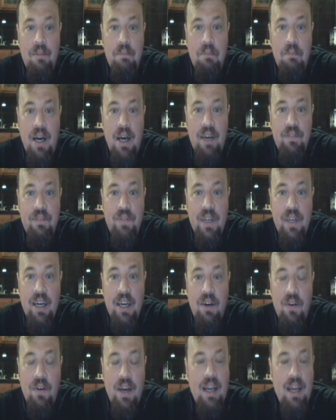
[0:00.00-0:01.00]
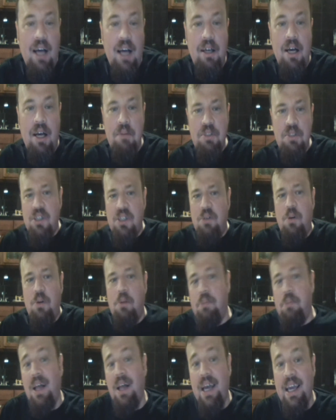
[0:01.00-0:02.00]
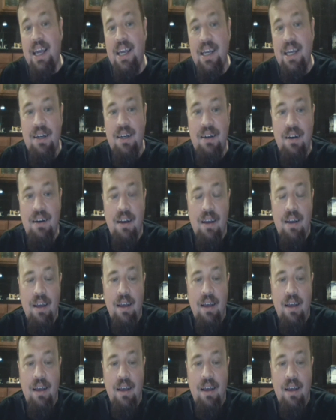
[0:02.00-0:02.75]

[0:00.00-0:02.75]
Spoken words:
my video, and I'm just going to reply here